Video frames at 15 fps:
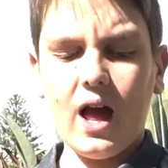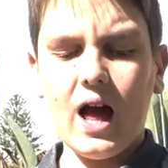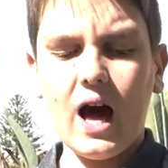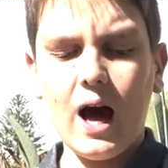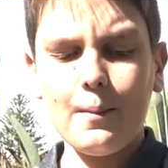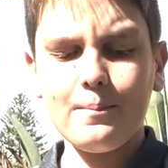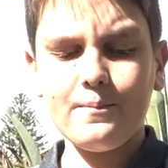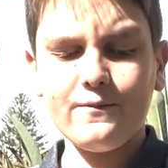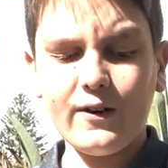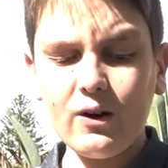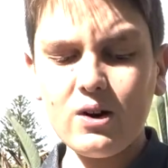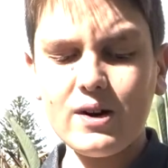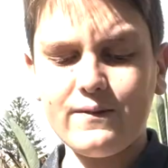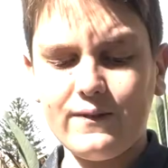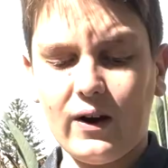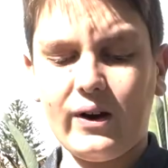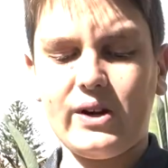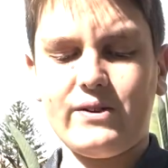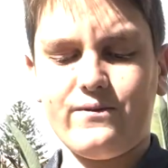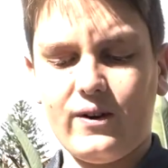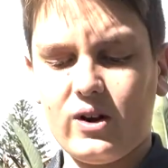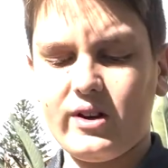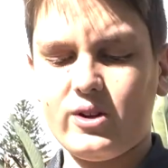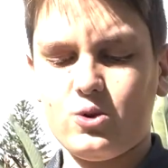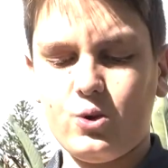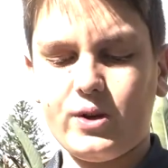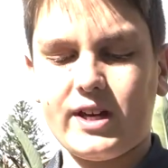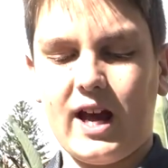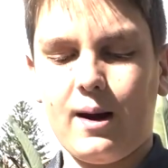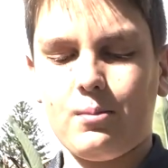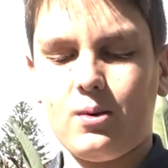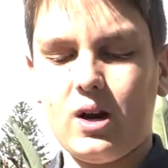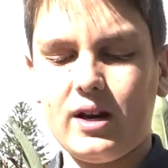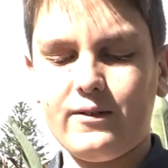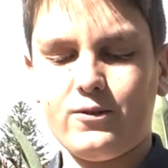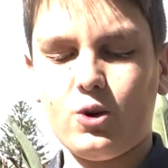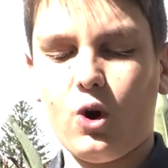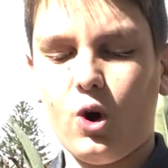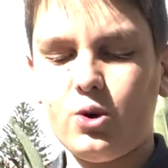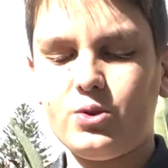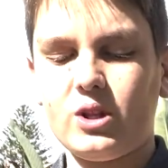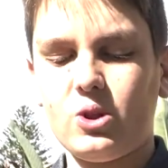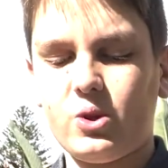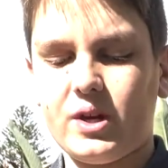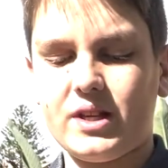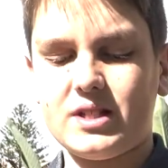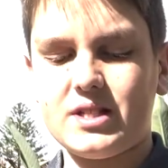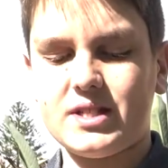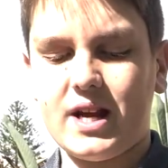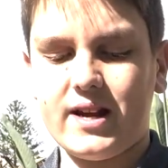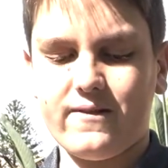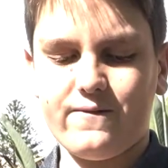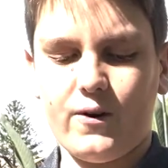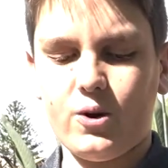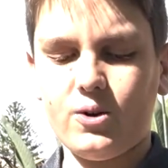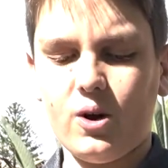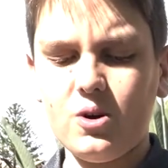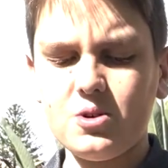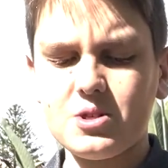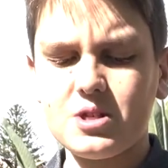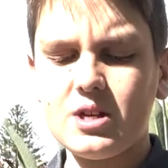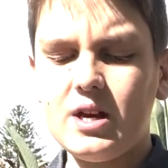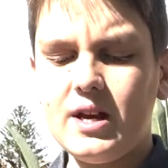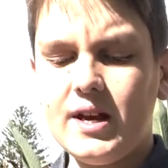Very, very, very good camera if you're only looking to take photos.